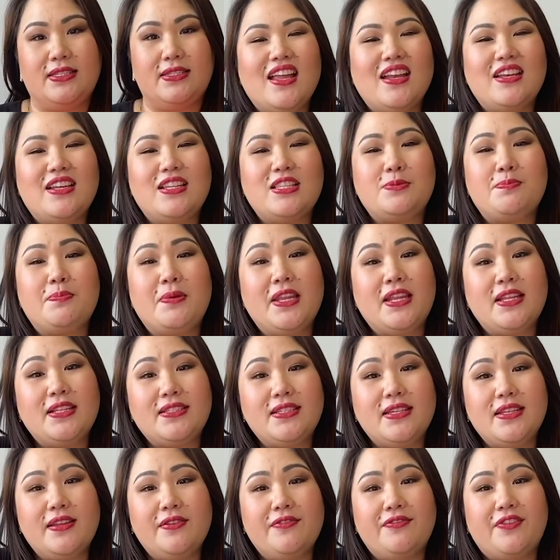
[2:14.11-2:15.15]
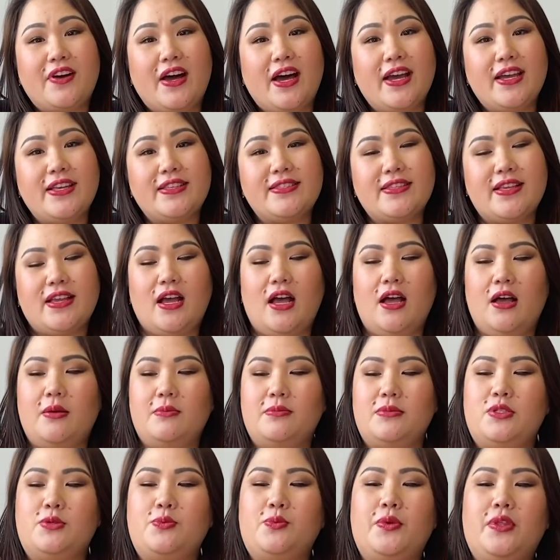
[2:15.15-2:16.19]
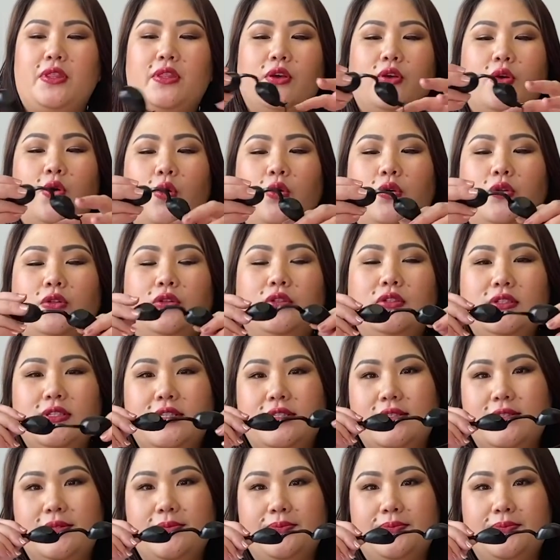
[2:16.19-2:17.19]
This PDT device comes with the goggles.